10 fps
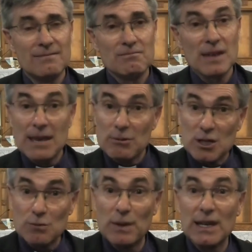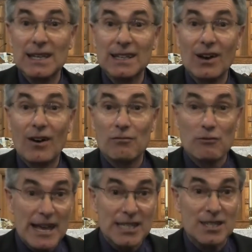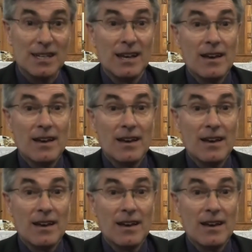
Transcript: he was speaking of rest